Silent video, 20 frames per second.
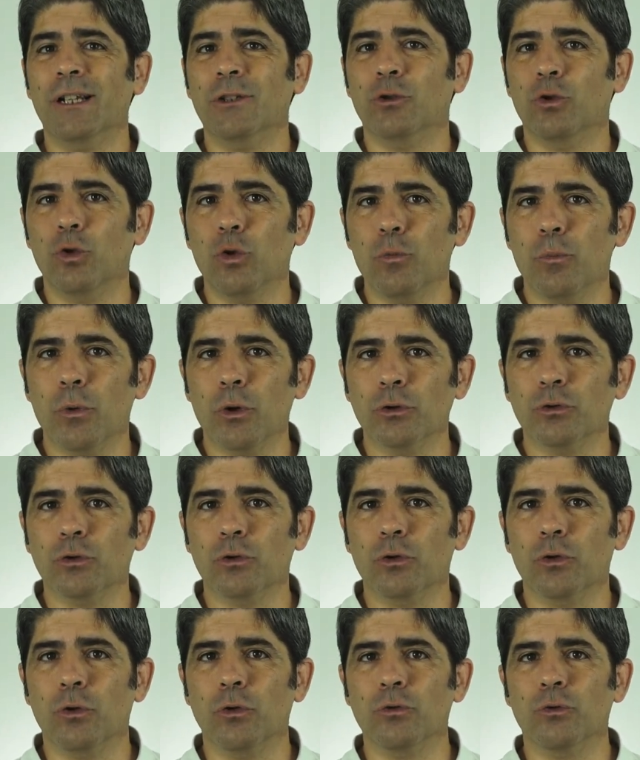with their
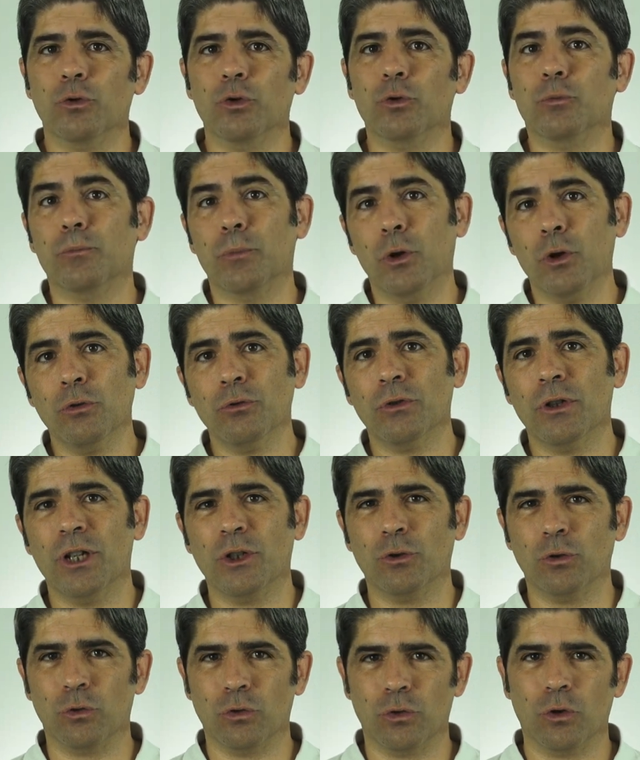pros and
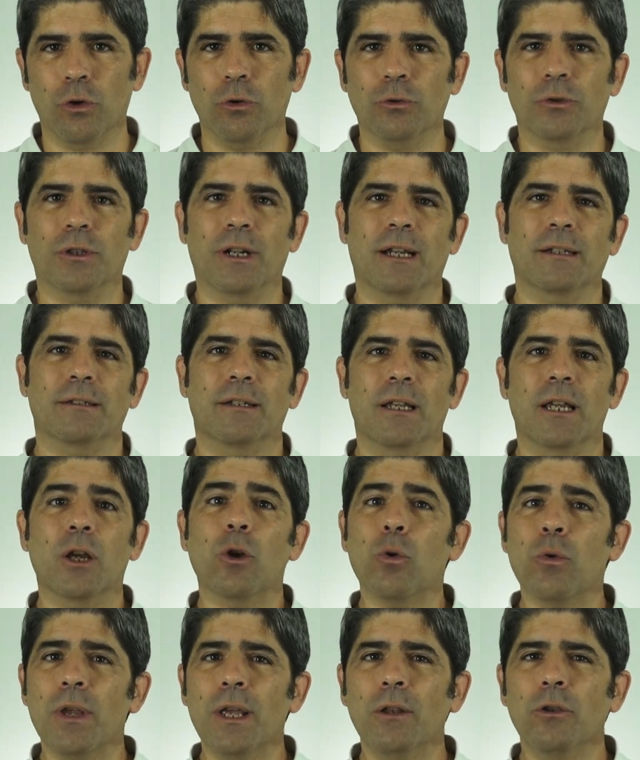cons, including the
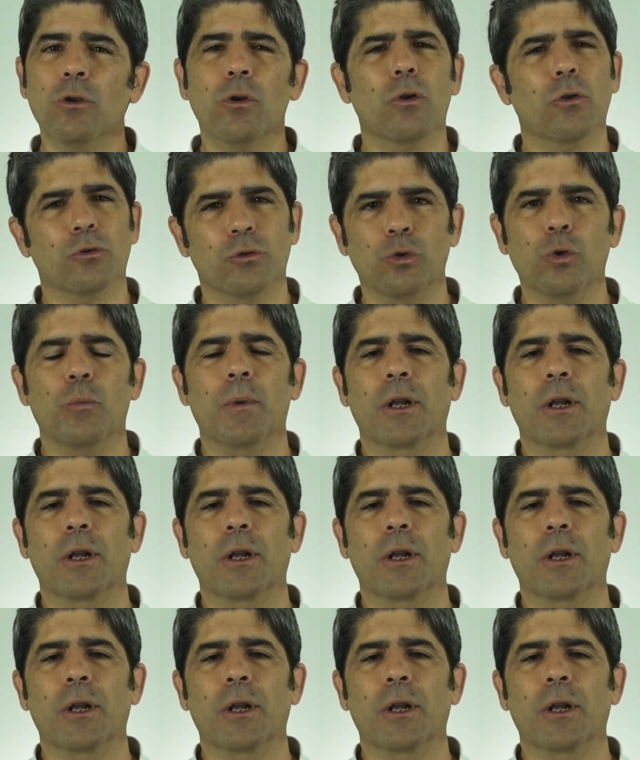numbers.